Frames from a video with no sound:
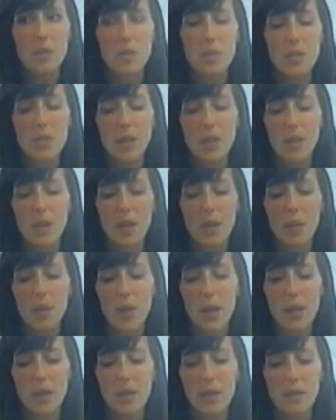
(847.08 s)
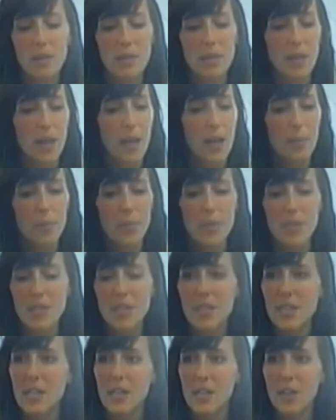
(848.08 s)
she was thinking, why couldn't it happen
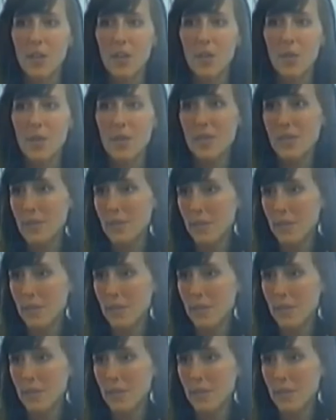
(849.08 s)
to her and